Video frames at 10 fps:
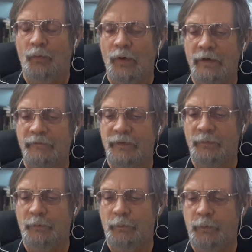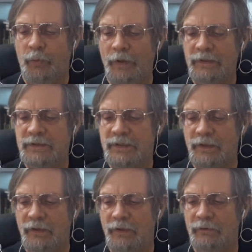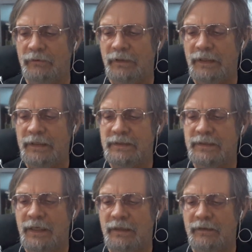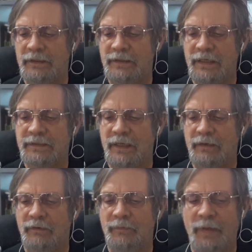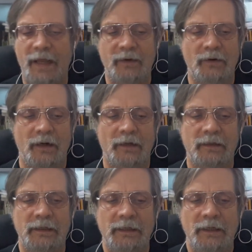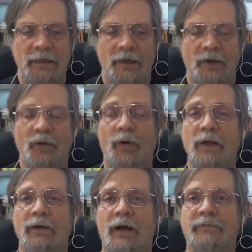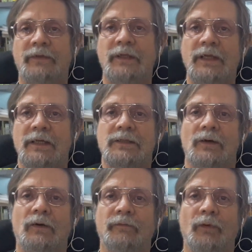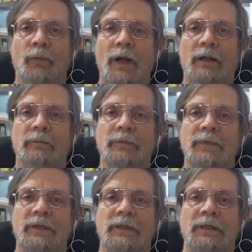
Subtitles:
One of the points to note is that the test center in Bangkok quite often gets overwhelmed